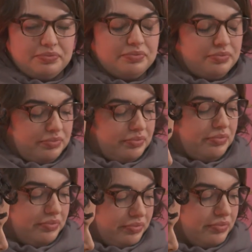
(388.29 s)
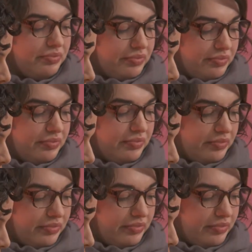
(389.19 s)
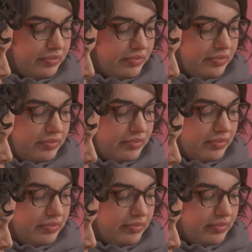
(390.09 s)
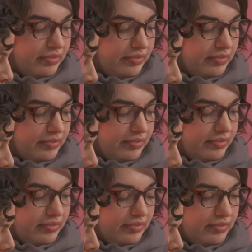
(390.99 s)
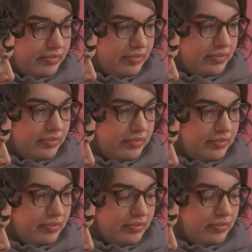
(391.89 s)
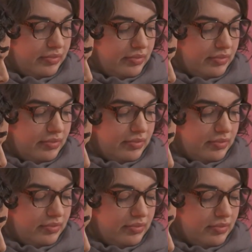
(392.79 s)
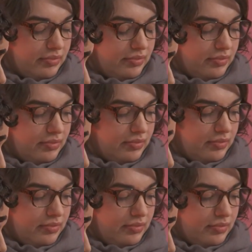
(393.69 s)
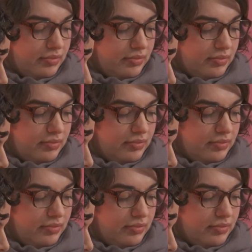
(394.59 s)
This person isn't speaking.